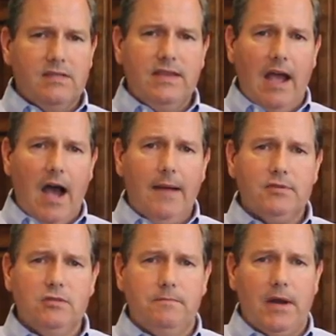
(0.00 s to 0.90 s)
the
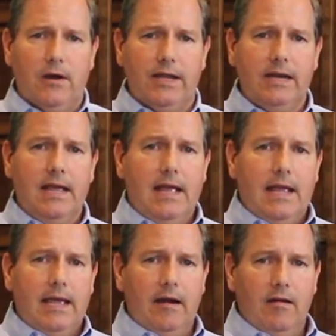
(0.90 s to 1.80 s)
option period
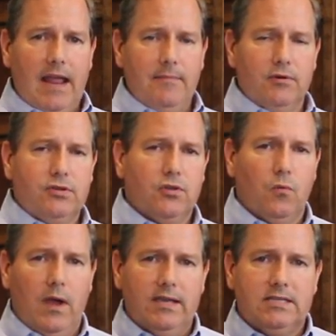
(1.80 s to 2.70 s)
in our neighbor to the
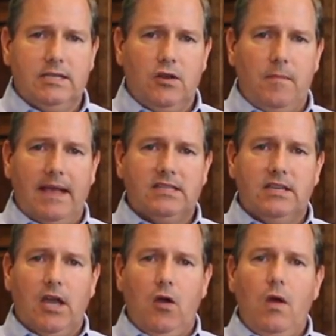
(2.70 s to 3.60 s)
west in New
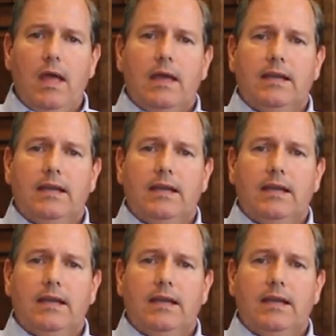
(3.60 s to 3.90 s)
Mexico.